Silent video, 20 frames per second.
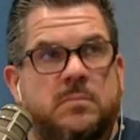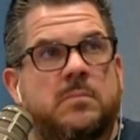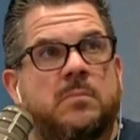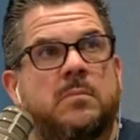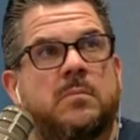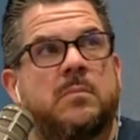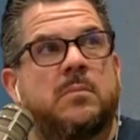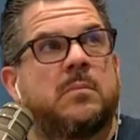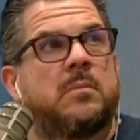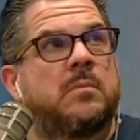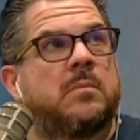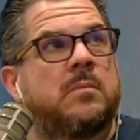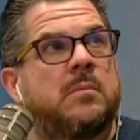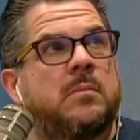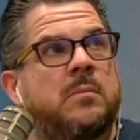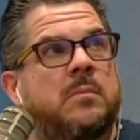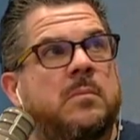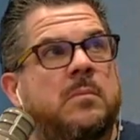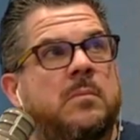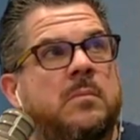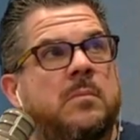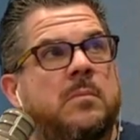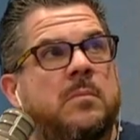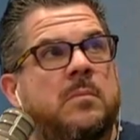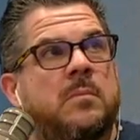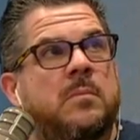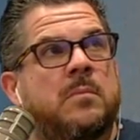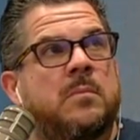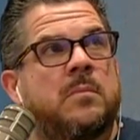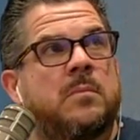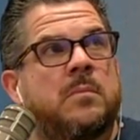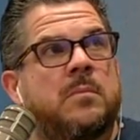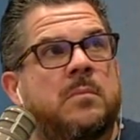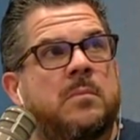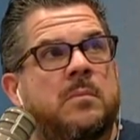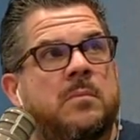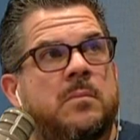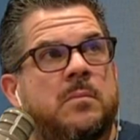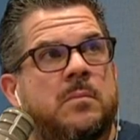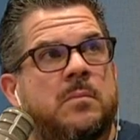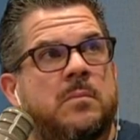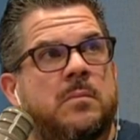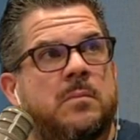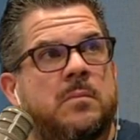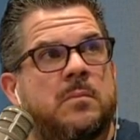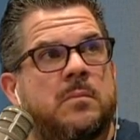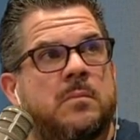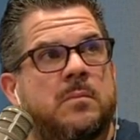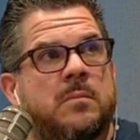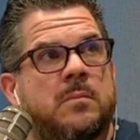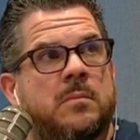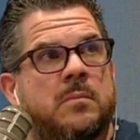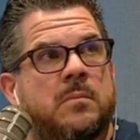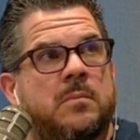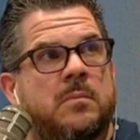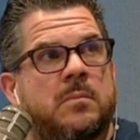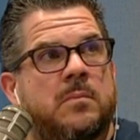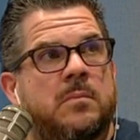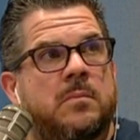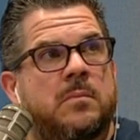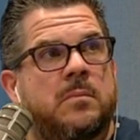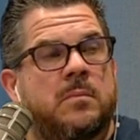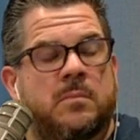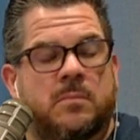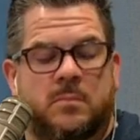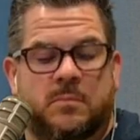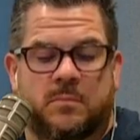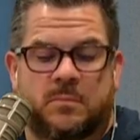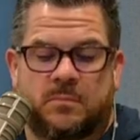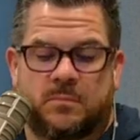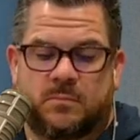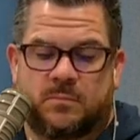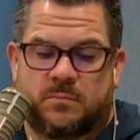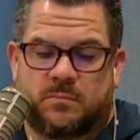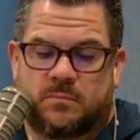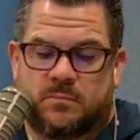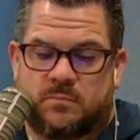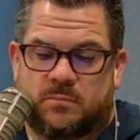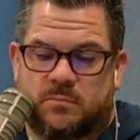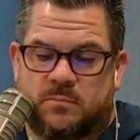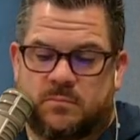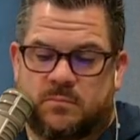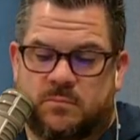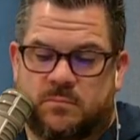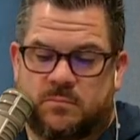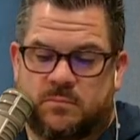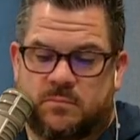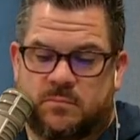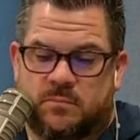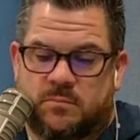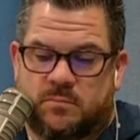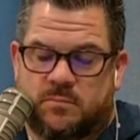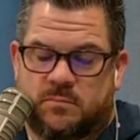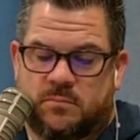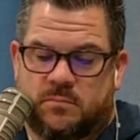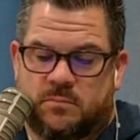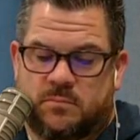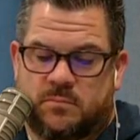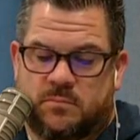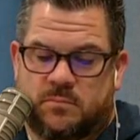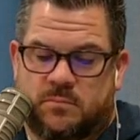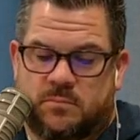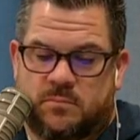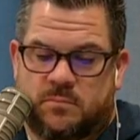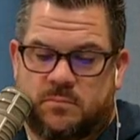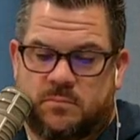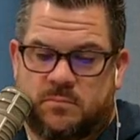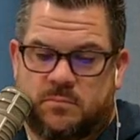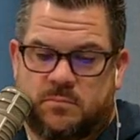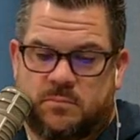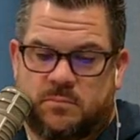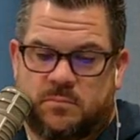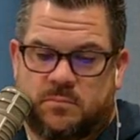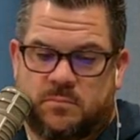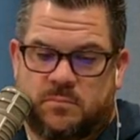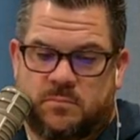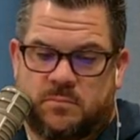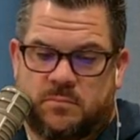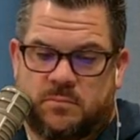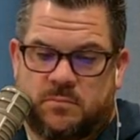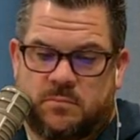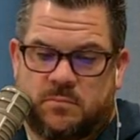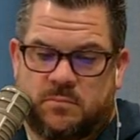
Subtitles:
No words are spoken by the person on screen.